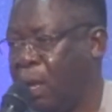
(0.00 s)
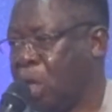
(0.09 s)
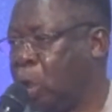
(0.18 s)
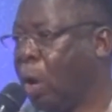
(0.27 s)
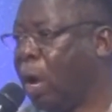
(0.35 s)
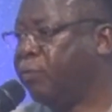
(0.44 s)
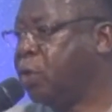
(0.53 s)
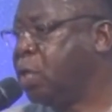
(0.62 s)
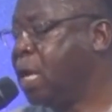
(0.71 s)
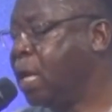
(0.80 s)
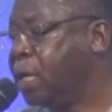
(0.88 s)
You have
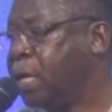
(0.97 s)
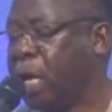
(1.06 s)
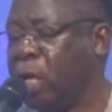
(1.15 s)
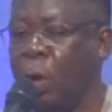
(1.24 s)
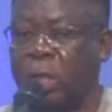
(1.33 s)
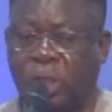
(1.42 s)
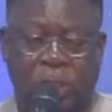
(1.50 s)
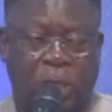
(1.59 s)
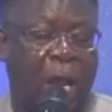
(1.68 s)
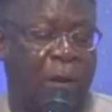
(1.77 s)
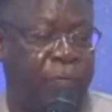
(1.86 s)
yielded
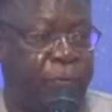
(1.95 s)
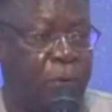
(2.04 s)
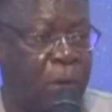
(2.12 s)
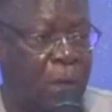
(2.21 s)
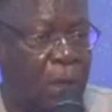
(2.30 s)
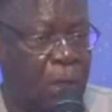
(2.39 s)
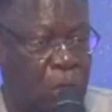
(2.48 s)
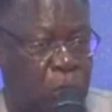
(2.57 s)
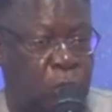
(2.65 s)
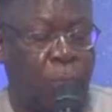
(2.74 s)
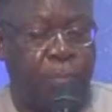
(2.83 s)
yourself
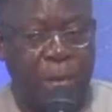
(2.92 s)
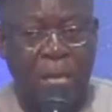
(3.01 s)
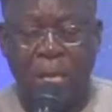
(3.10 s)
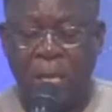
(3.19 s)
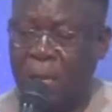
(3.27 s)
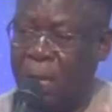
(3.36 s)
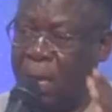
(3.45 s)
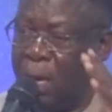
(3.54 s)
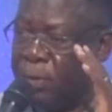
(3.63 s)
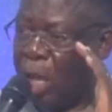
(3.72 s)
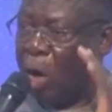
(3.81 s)
to be
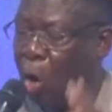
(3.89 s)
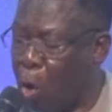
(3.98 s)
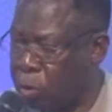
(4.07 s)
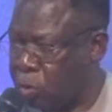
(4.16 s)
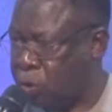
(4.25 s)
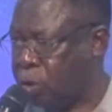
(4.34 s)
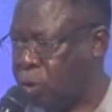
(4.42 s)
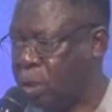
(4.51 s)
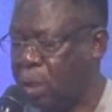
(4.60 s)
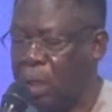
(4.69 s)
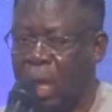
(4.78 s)
the
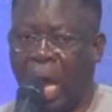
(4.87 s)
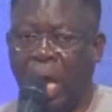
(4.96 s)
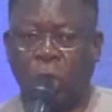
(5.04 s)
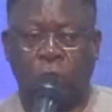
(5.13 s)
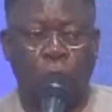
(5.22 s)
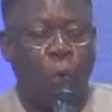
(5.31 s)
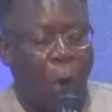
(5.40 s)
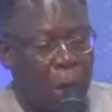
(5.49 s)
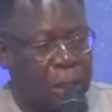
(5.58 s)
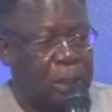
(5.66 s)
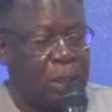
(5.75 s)
Lord's and to
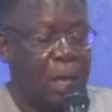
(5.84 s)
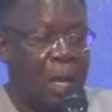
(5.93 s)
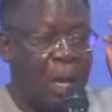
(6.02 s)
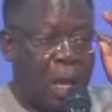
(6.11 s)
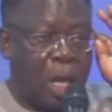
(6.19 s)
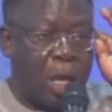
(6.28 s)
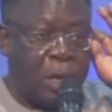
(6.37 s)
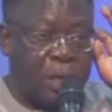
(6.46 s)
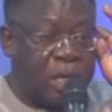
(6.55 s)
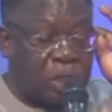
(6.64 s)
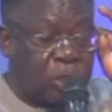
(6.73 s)
walk
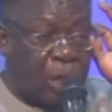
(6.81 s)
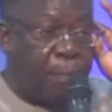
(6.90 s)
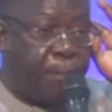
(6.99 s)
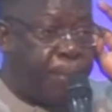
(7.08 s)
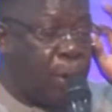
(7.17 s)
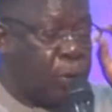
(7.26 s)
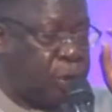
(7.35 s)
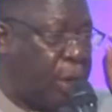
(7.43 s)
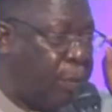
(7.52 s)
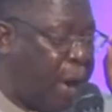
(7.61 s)
in this imputed